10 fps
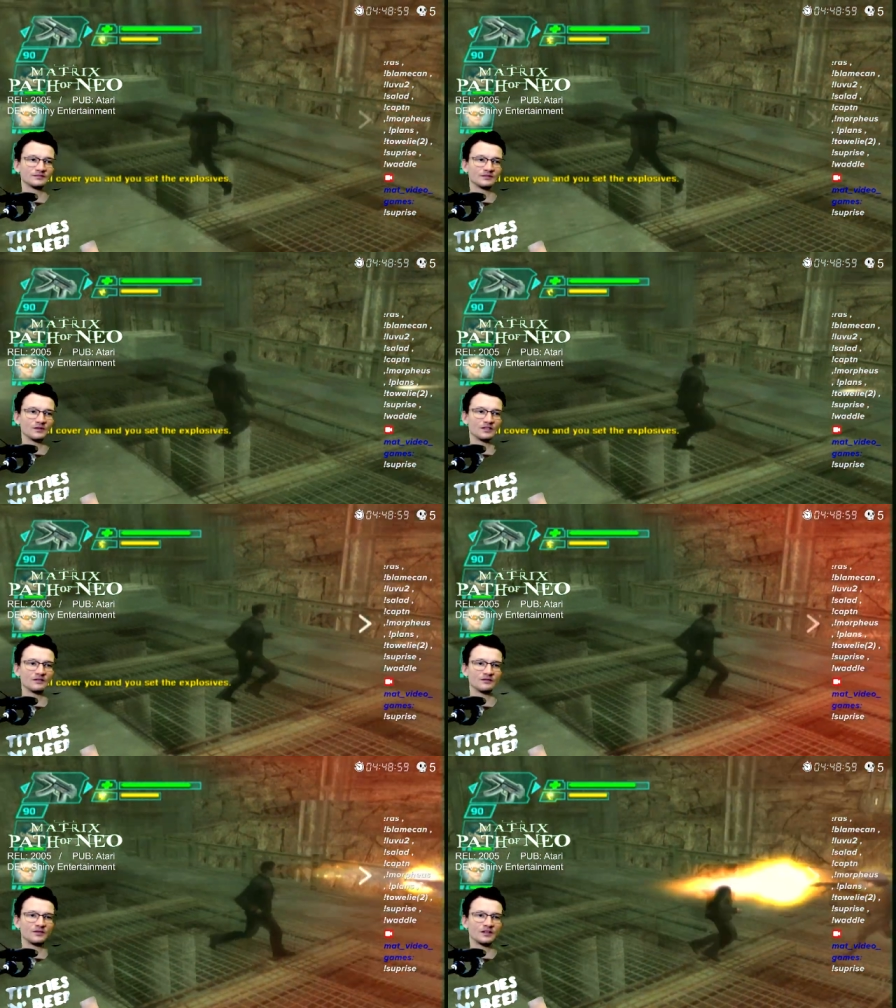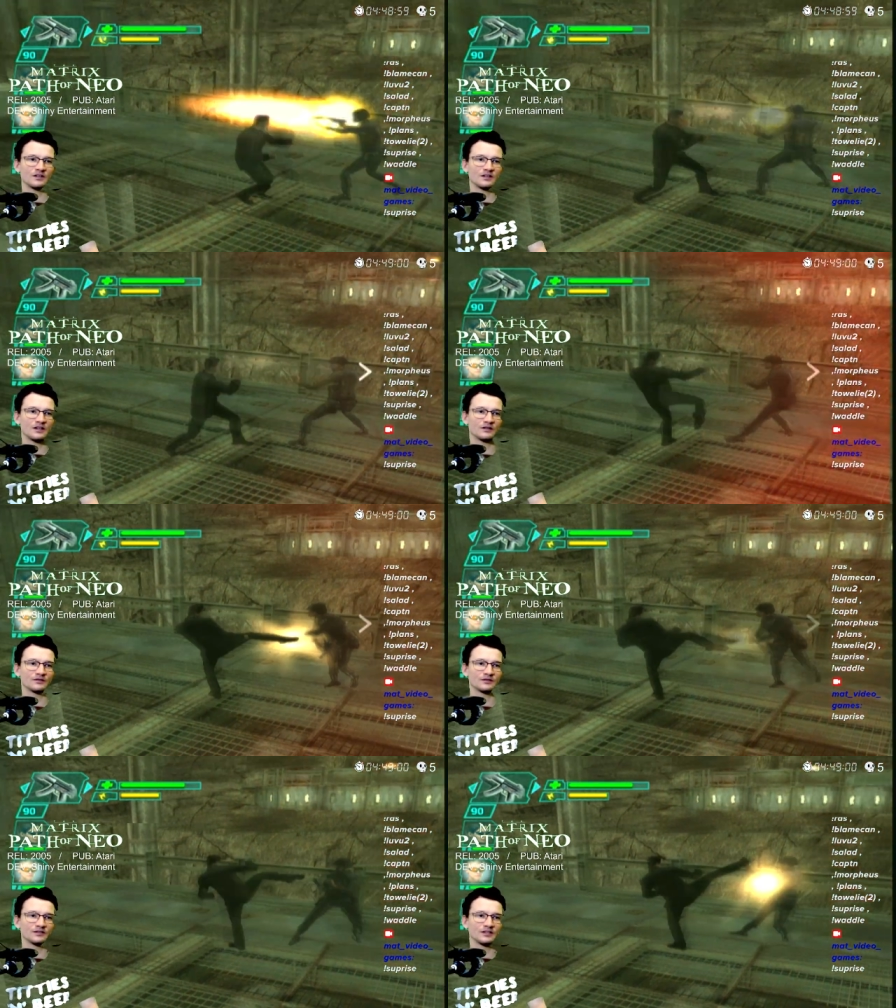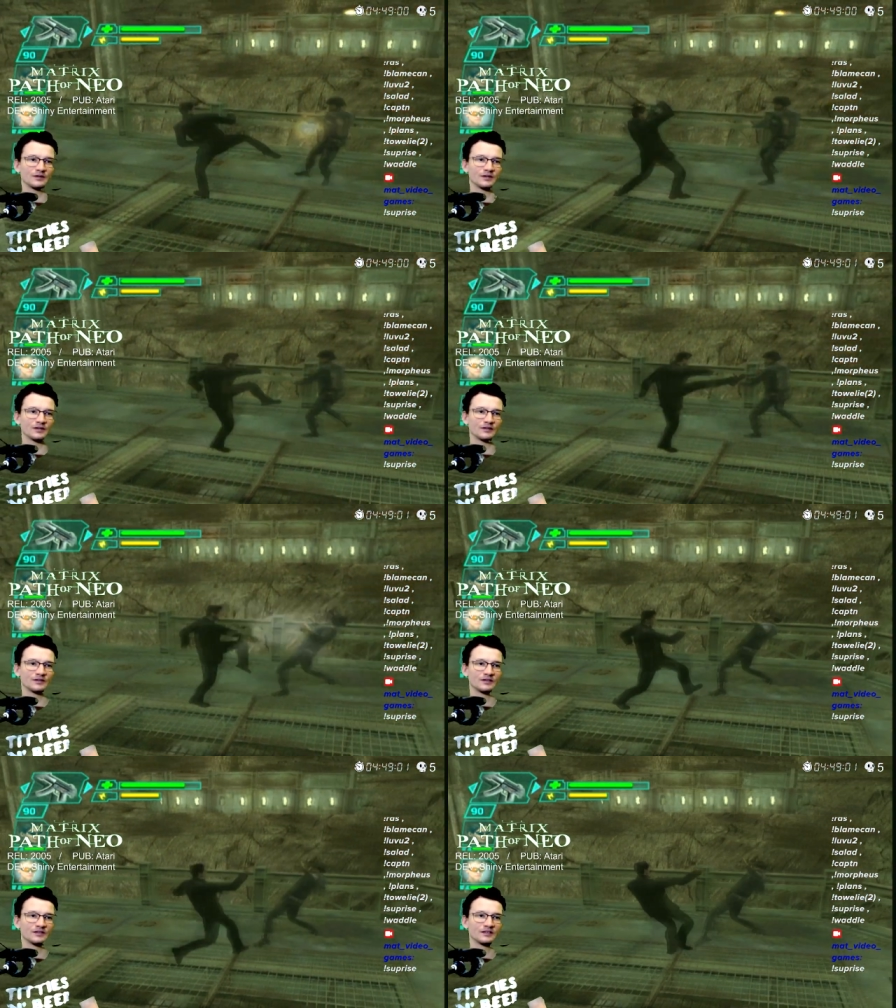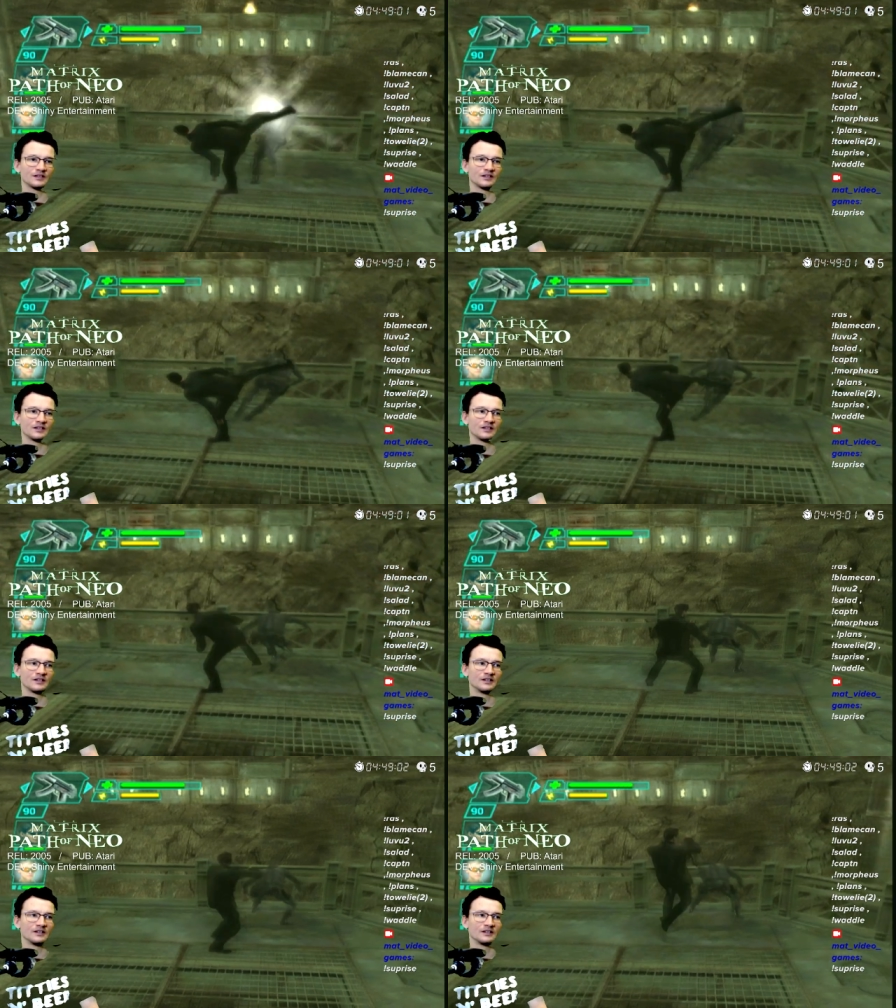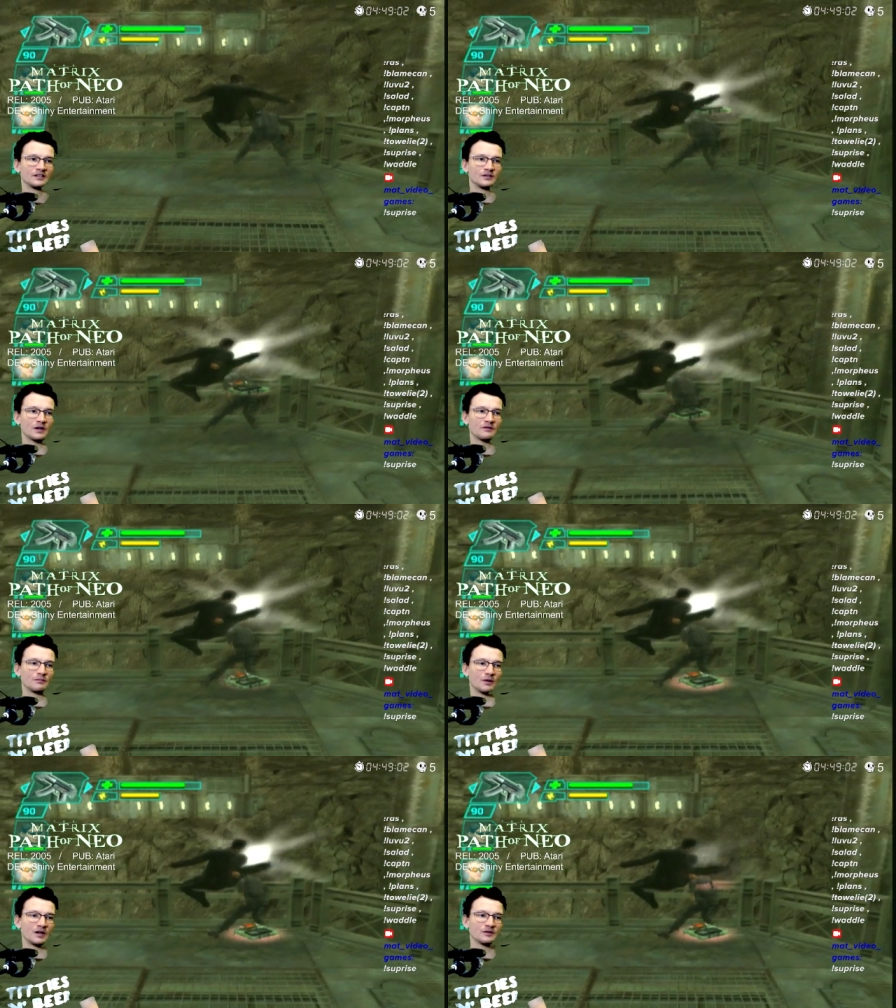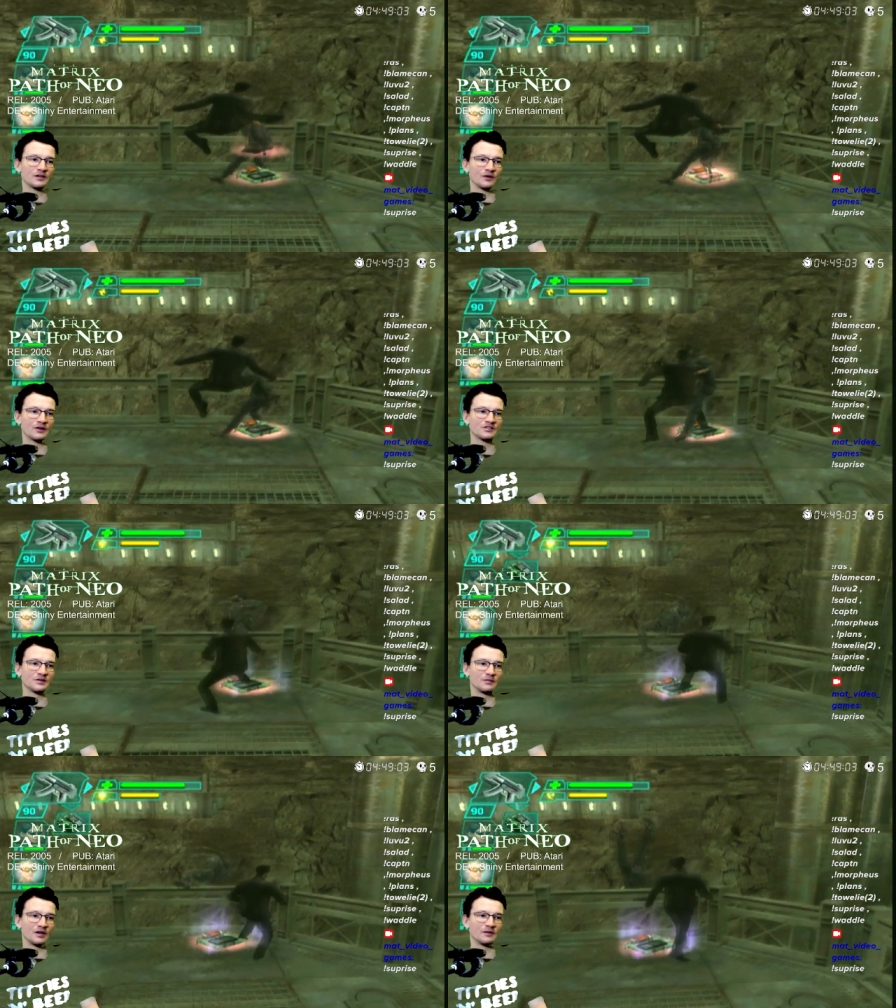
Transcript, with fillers: What the fuck off? There we go. Do I have a bomb? oh, there's the bomb